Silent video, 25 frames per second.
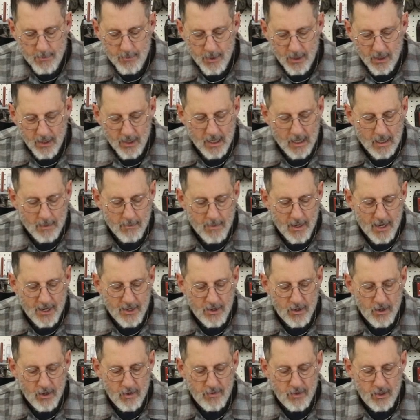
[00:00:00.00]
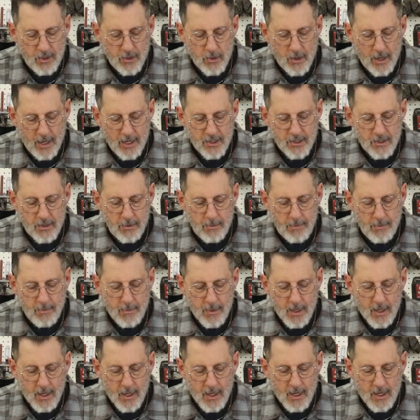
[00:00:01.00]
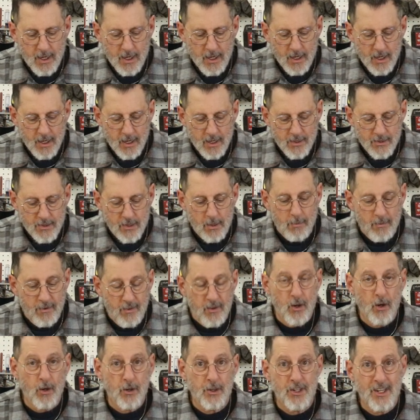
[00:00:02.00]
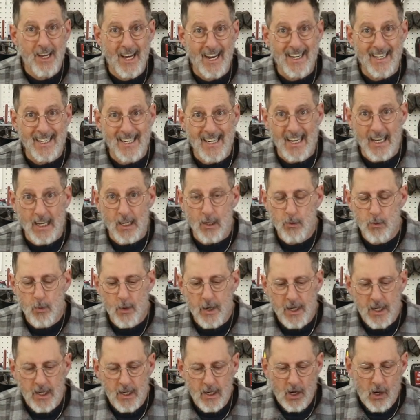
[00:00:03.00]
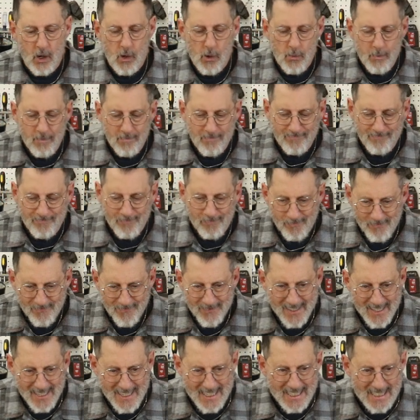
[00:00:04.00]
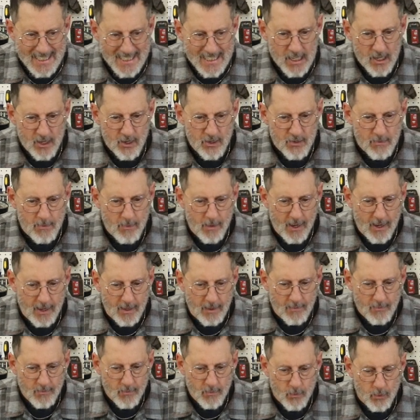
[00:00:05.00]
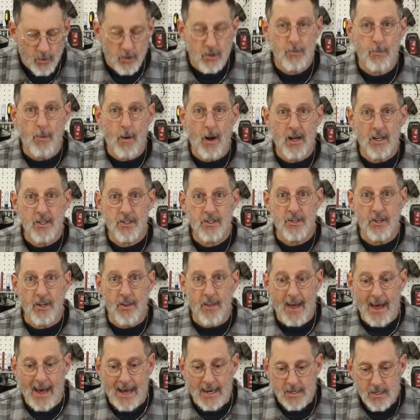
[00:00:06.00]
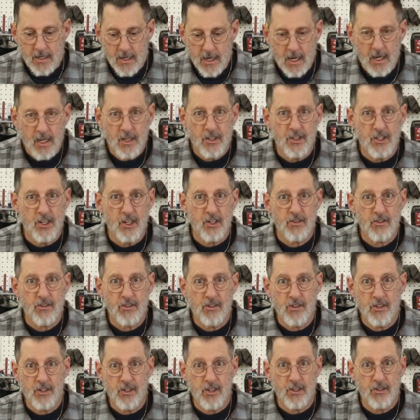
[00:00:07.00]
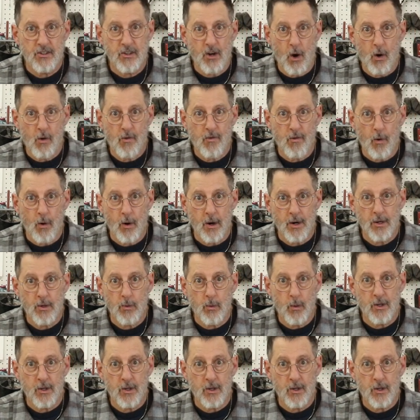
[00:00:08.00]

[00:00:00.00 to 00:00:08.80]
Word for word: Building up my nerve to try some some of your techniques. Well, you know, here's my response to that. Just just go for it.